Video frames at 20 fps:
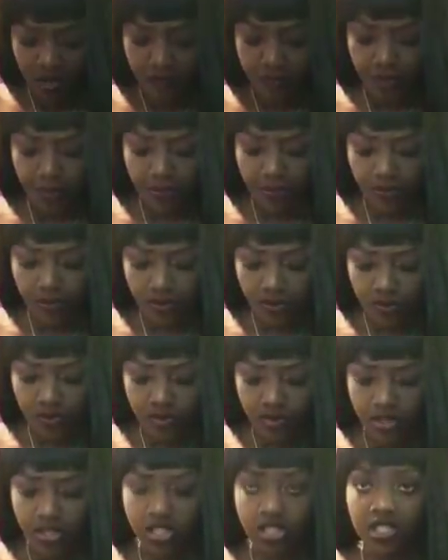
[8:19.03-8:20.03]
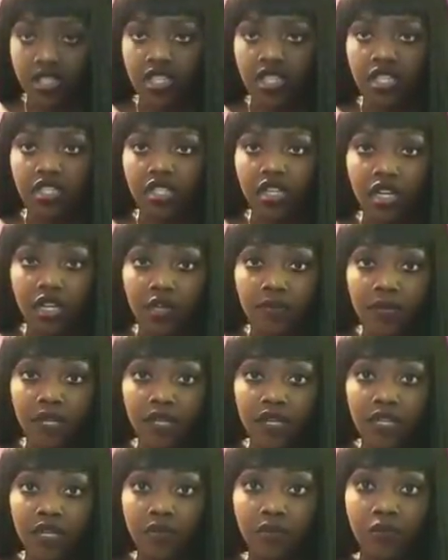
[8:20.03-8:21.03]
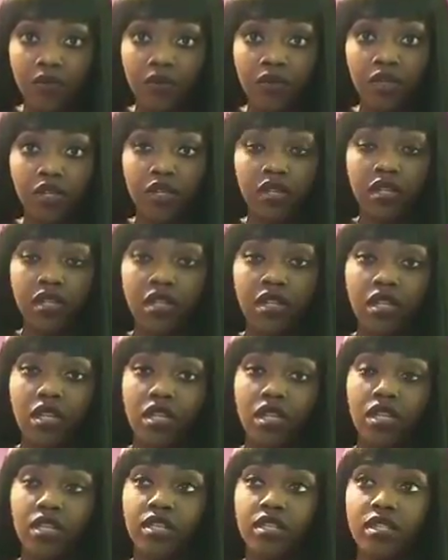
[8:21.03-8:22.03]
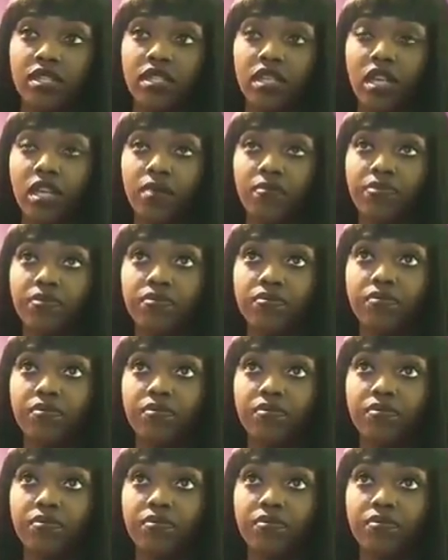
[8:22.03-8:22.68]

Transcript: People just need to talk about it more and stop